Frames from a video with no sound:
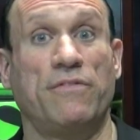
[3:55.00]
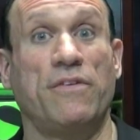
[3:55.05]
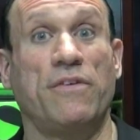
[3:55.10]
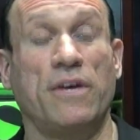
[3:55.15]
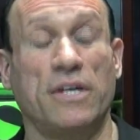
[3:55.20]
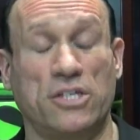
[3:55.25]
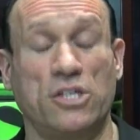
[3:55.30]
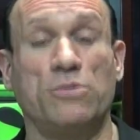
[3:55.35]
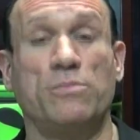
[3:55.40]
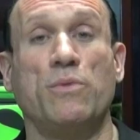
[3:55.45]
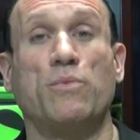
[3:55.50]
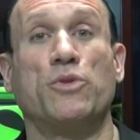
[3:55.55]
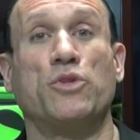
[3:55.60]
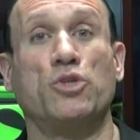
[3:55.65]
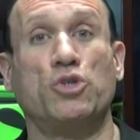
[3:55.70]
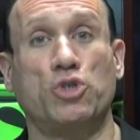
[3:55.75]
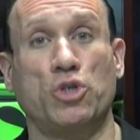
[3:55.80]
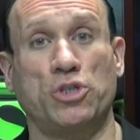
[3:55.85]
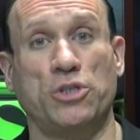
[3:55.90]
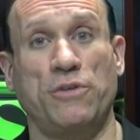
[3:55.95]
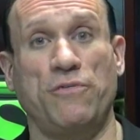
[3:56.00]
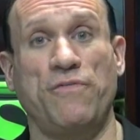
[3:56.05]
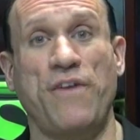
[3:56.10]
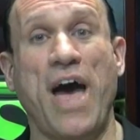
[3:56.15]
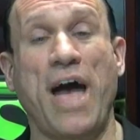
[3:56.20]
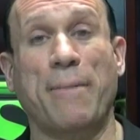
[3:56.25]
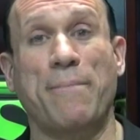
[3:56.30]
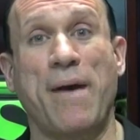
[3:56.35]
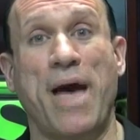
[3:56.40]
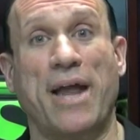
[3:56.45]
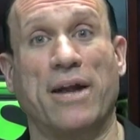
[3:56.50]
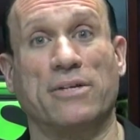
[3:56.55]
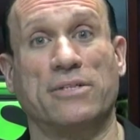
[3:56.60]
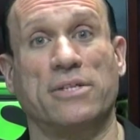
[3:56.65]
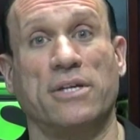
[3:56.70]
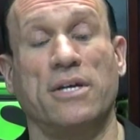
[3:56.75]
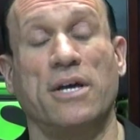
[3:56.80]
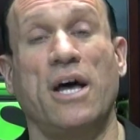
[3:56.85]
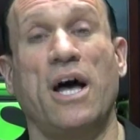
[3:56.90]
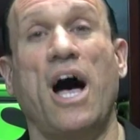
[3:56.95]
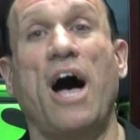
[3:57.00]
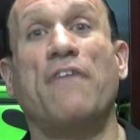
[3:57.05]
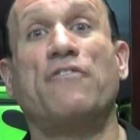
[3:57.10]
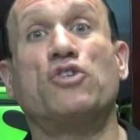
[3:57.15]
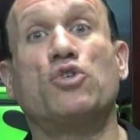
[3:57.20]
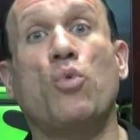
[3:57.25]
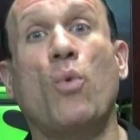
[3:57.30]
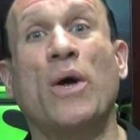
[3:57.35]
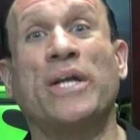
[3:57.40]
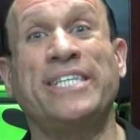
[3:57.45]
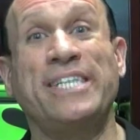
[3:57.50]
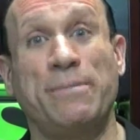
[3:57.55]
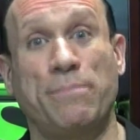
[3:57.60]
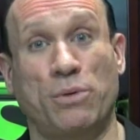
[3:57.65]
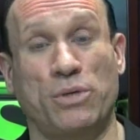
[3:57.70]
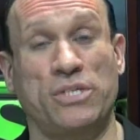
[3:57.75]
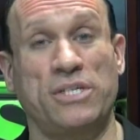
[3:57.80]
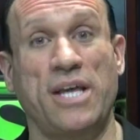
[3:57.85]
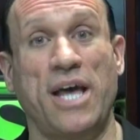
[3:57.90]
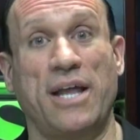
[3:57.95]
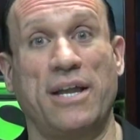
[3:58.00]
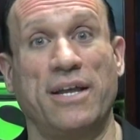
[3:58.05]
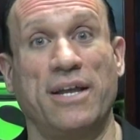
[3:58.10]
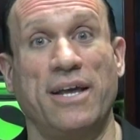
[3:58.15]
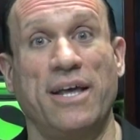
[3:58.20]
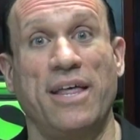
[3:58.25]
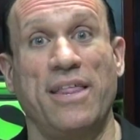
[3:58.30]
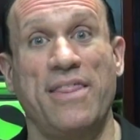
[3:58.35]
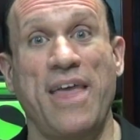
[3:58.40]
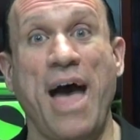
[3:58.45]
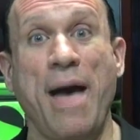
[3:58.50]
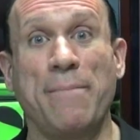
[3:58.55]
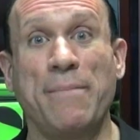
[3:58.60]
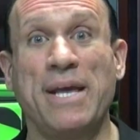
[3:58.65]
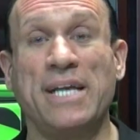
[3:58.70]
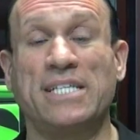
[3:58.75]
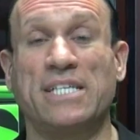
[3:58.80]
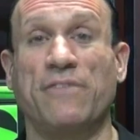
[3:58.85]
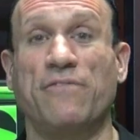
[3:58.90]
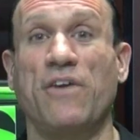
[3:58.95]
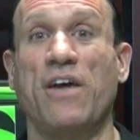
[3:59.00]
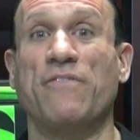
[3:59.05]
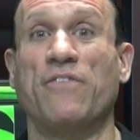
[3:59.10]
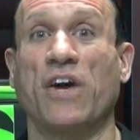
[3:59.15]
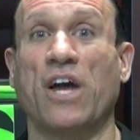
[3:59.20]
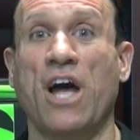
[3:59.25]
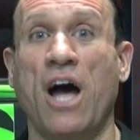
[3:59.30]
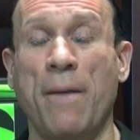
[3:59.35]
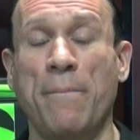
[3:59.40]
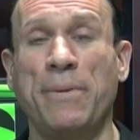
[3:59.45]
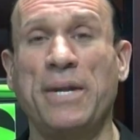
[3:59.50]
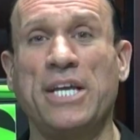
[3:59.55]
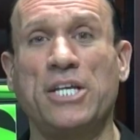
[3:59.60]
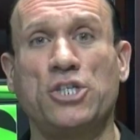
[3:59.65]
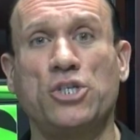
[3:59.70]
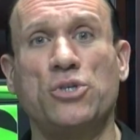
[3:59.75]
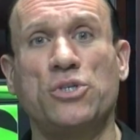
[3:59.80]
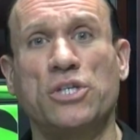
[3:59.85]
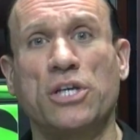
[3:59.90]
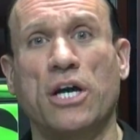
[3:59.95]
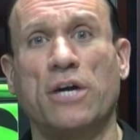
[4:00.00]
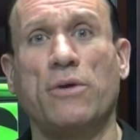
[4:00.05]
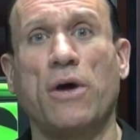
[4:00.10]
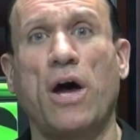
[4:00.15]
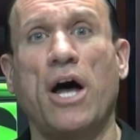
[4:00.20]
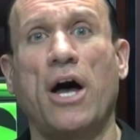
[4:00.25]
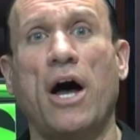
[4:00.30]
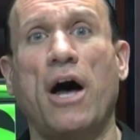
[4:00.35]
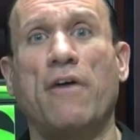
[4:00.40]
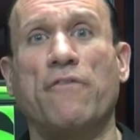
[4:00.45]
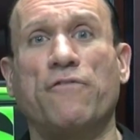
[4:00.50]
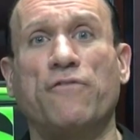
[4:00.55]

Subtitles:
nutrition fact panels of 20%. That means if a company is using a